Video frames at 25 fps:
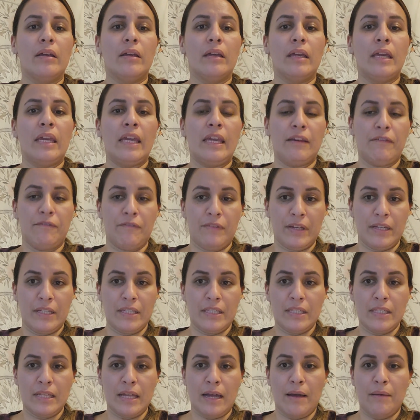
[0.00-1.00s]
heat
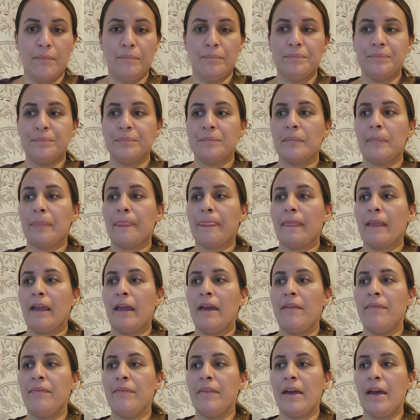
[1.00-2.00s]
fixed them,
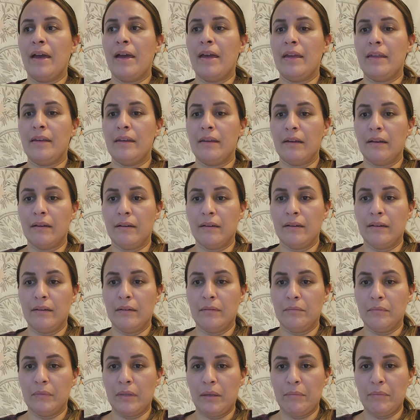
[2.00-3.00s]
and then
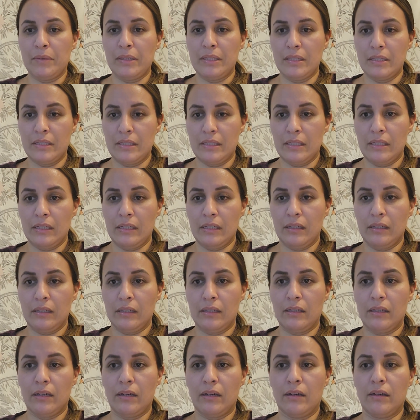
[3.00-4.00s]
let me see
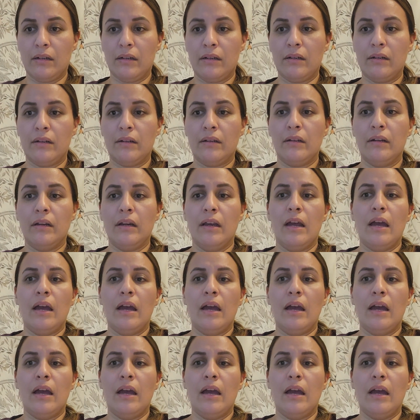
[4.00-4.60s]
here.